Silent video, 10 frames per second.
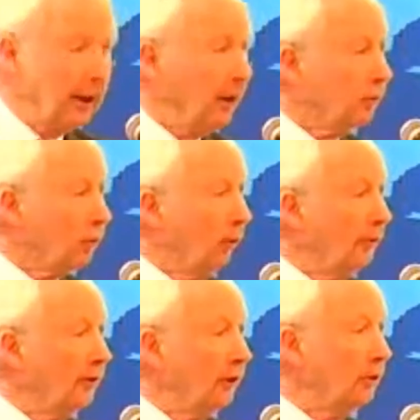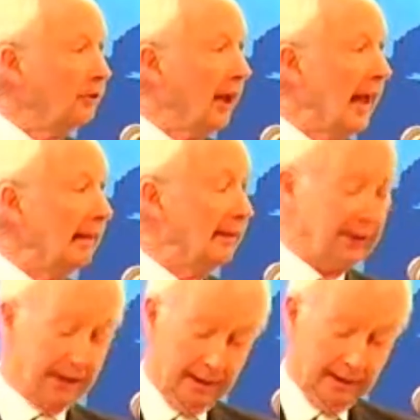Growth looked
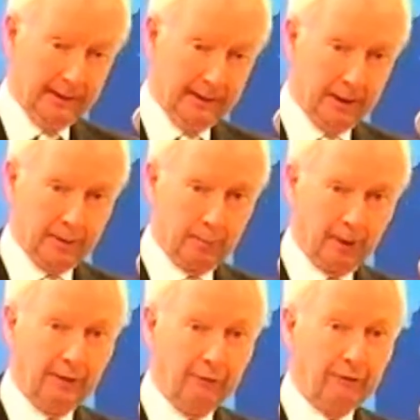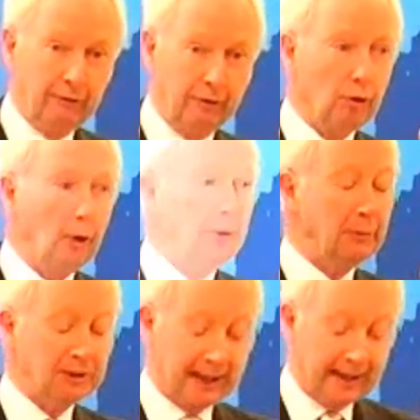healthy. But if growth
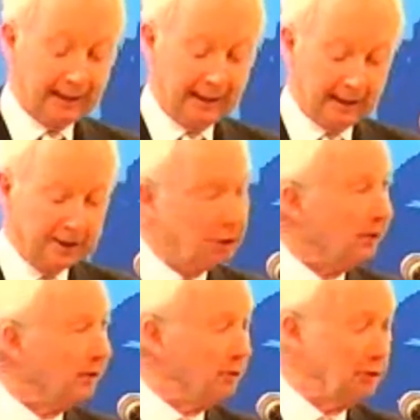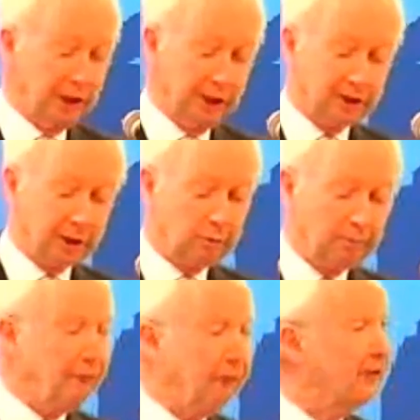was analysed during those years, it would be
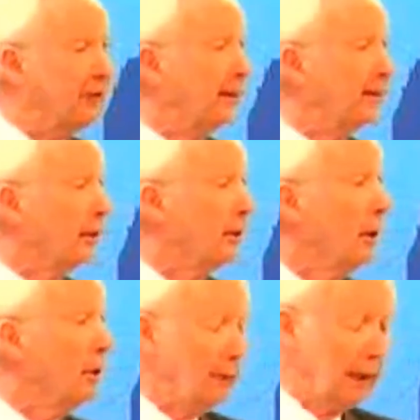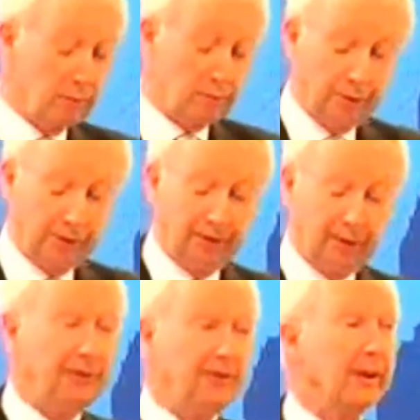seen that real growth
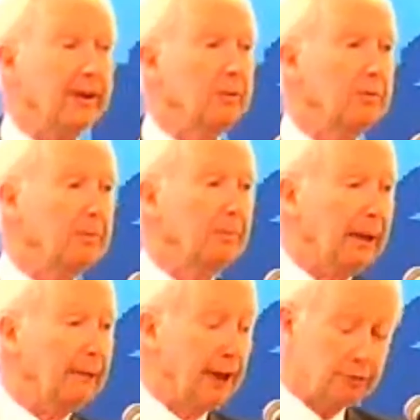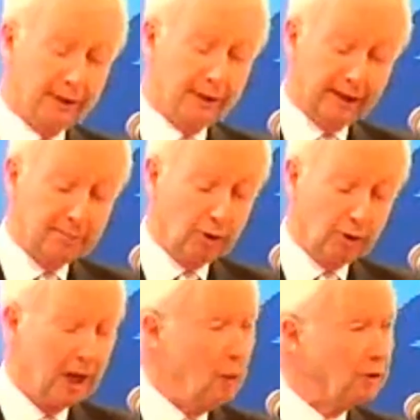associated with manufacturing and exports
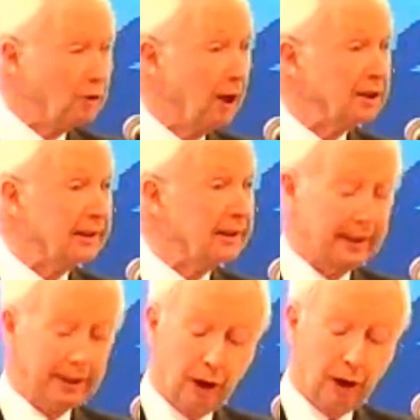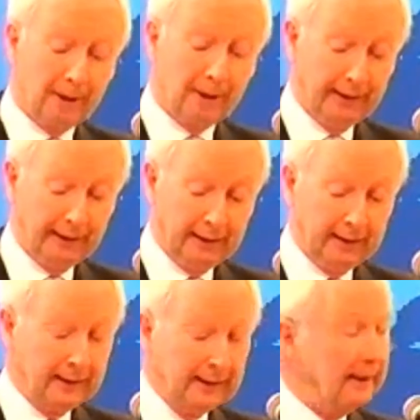was constantly dropping.
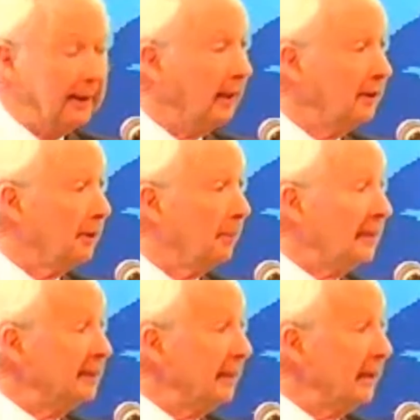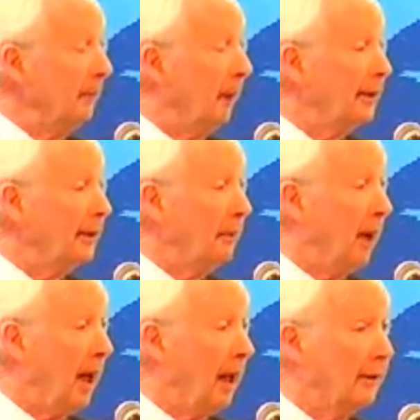And domestic
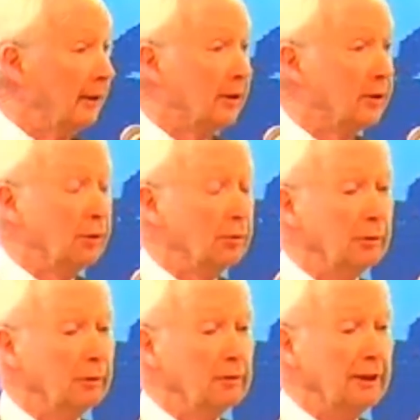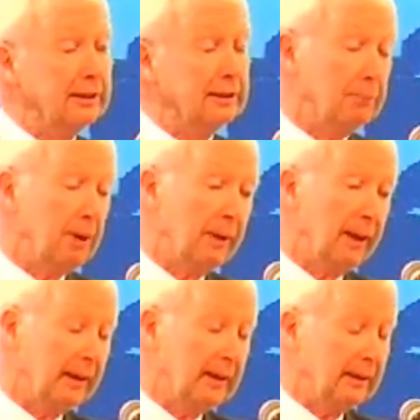demand, due to increase in
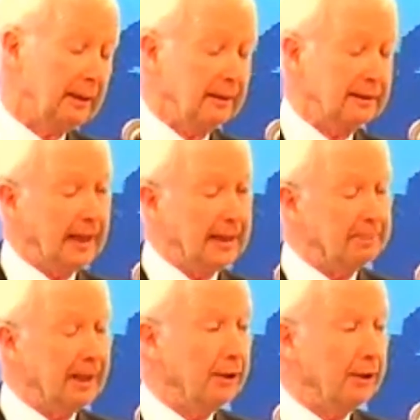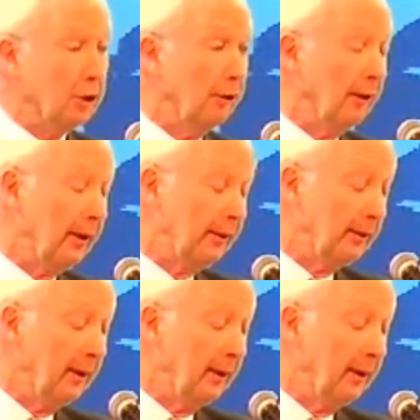public expenditure and